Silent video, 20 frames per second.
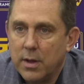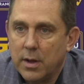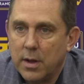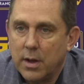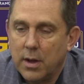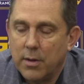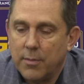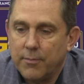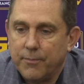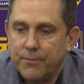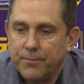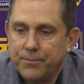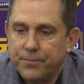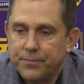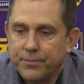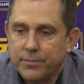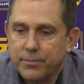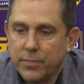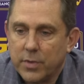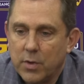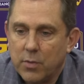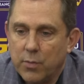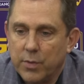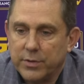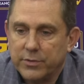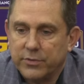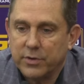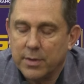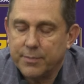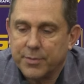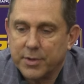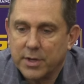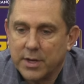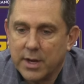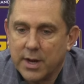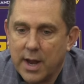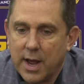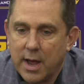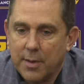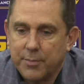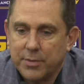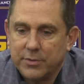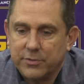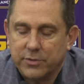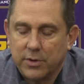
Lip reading: when something can happen.